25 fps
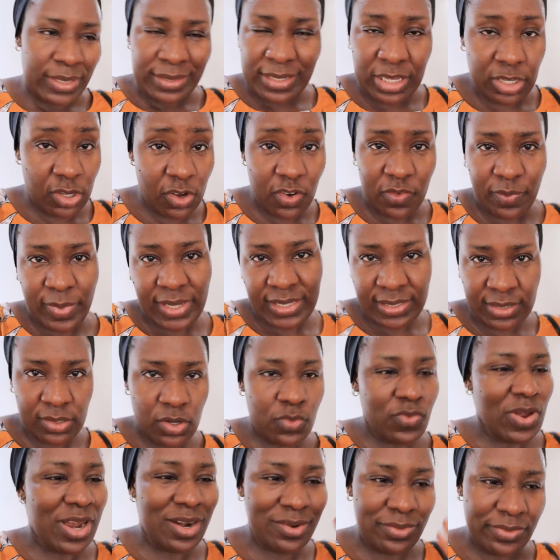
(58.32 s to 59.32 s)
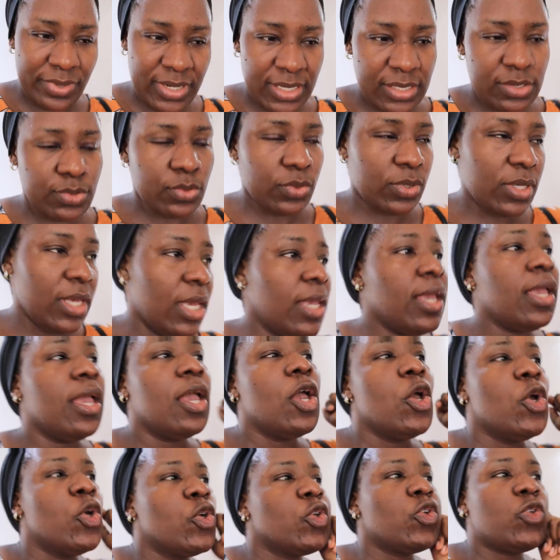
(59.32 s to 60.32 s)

take care of myself and rest, okay?